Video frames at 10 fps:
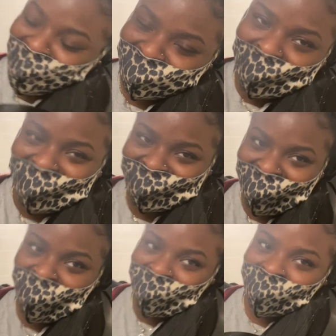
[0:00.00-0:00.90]
but yeah
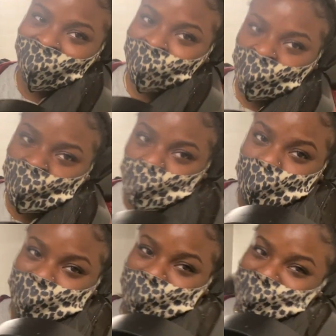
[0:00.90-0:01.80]
that'll be the perfect
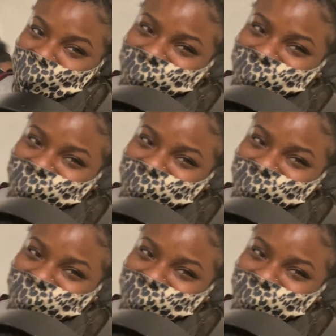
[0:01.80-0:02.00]
ending of my day